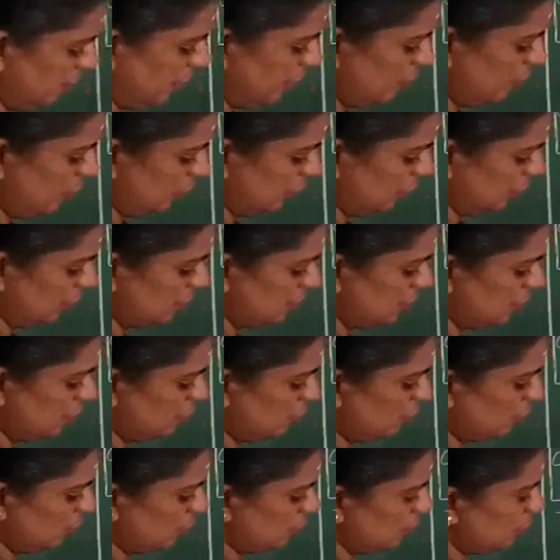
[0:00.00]
by 1 is
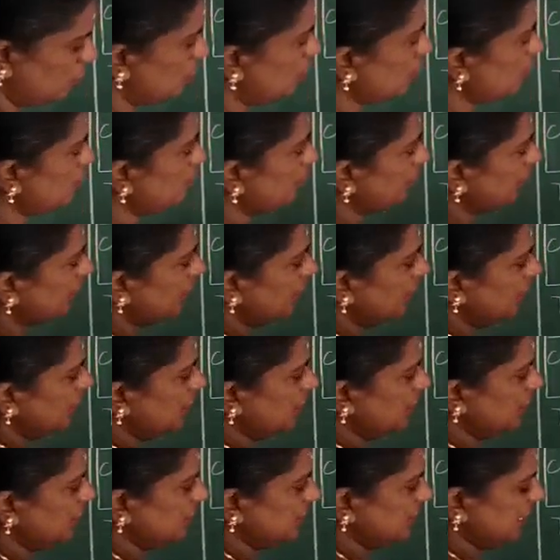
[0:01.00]
equal to
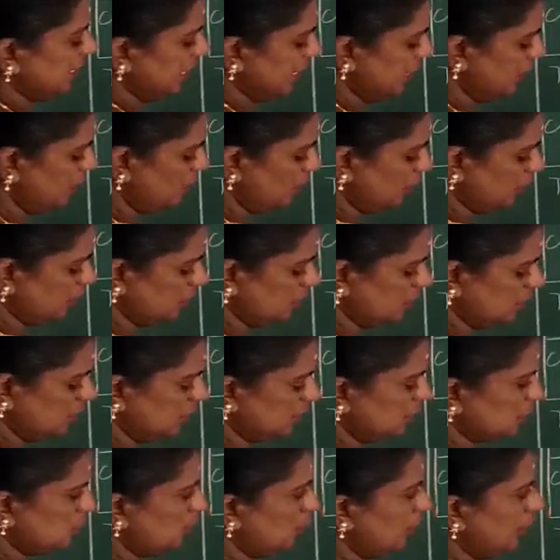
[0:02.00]
second one
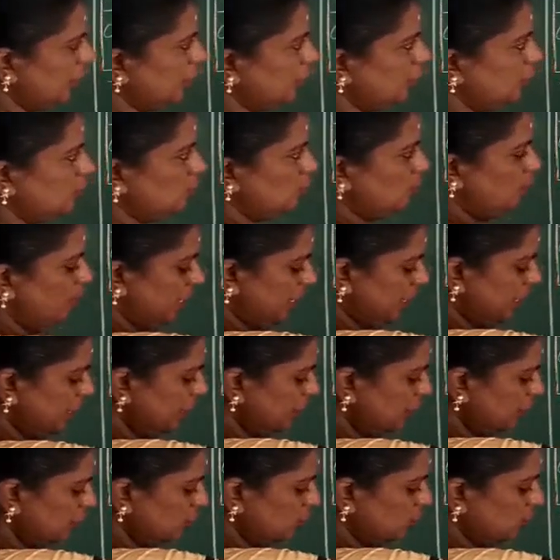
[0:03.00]
6.2 by
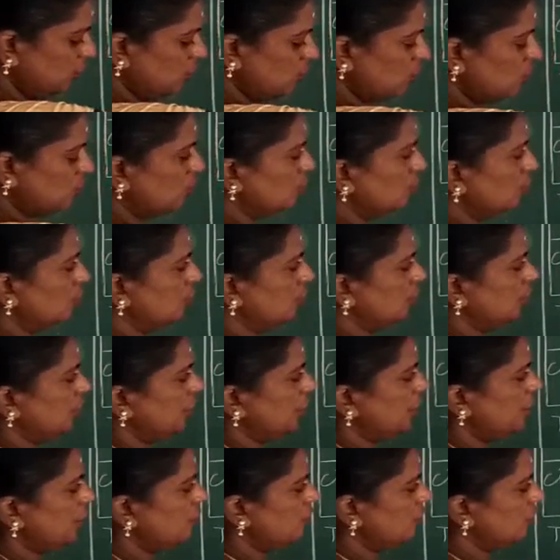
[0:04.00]
2
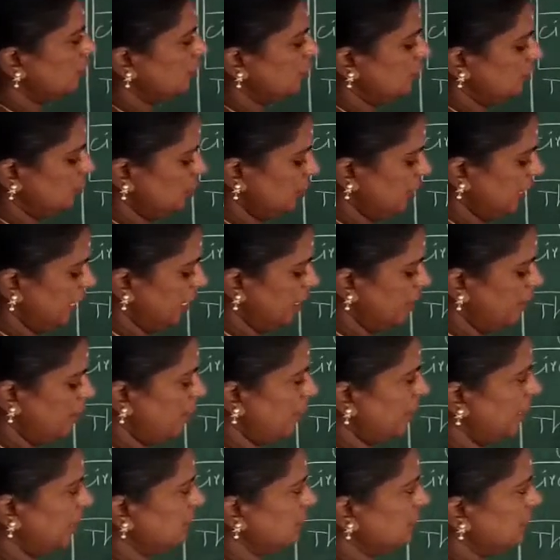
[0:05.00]
equal to
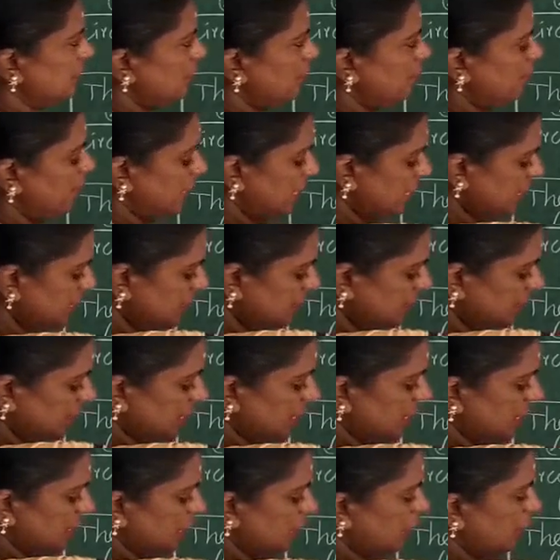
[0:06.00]
9.3 by 3
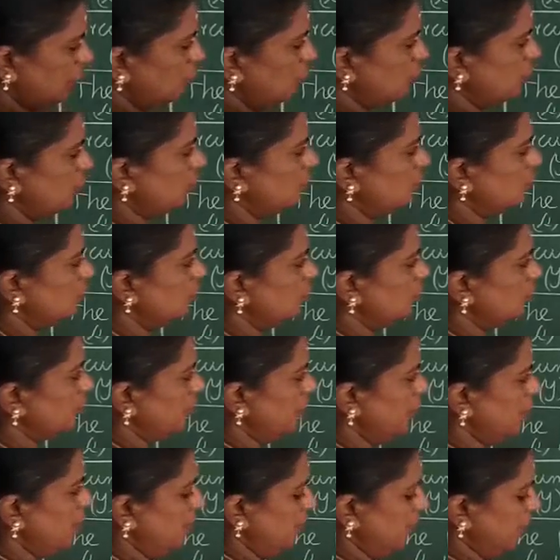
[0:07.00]
equal to
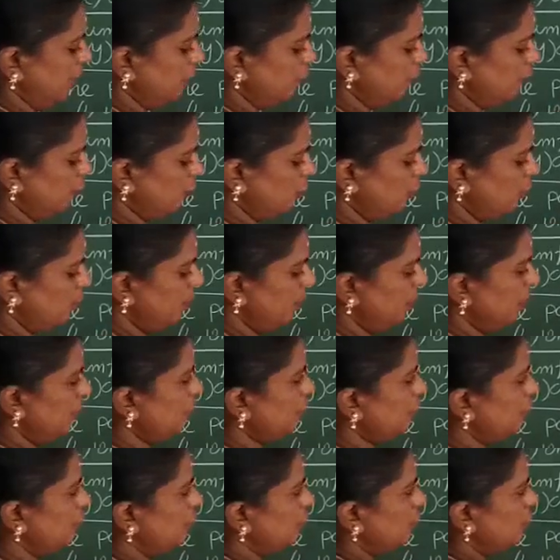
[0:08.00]
12.4
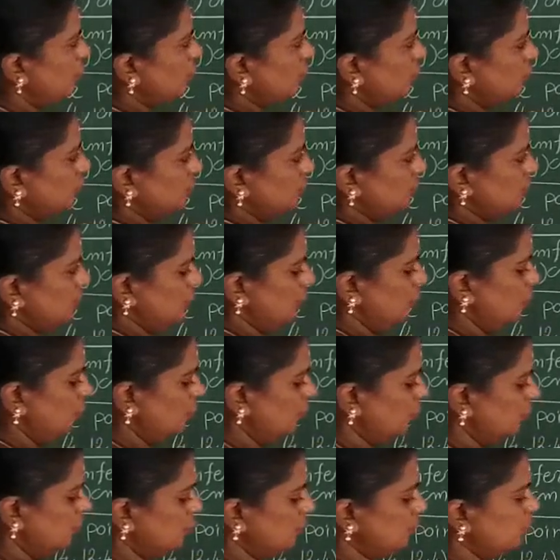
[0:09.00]
by 4 is
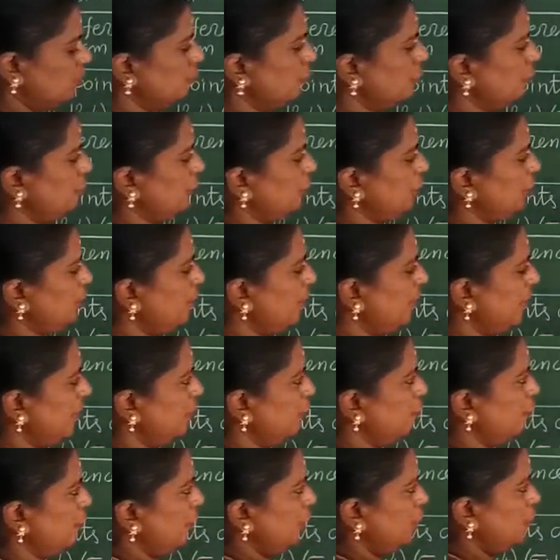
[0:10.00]
equal to
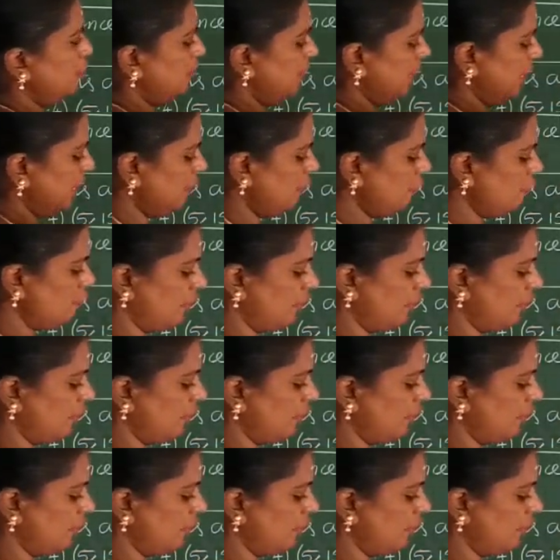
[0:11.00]
15.5 by